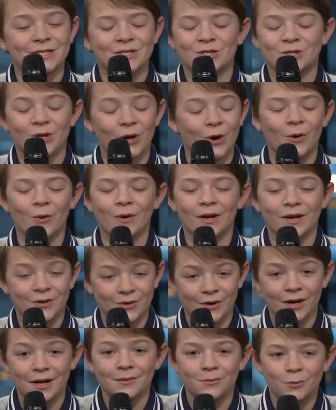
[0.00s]
so
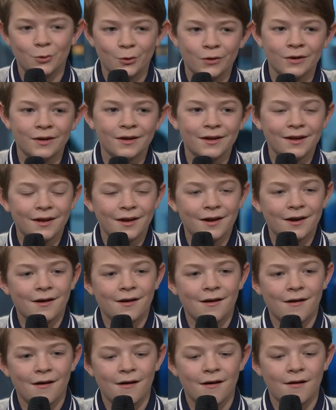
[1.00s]
incredible.
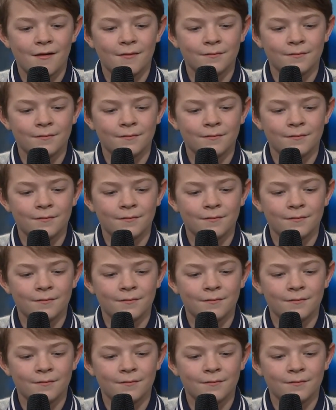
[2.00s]
Yeah.